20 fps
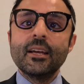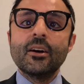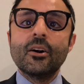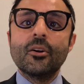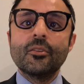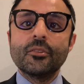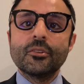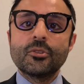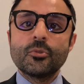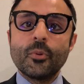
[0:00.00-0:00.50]

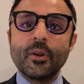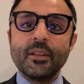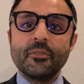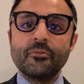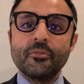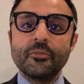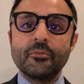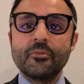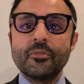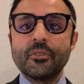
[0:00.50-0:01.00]
on the
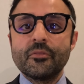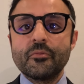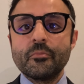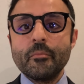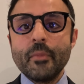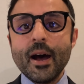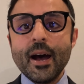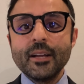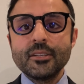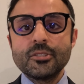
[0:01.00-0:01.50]
25th of
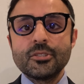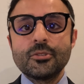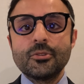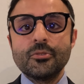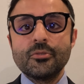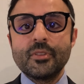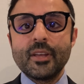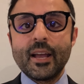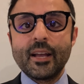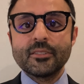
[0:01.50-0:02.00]
March
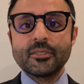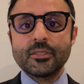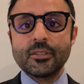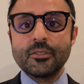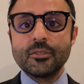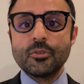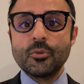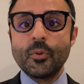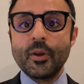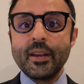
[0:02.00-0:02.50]

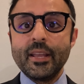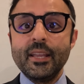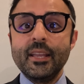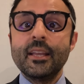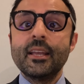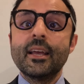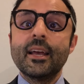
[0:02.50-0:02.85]
2020,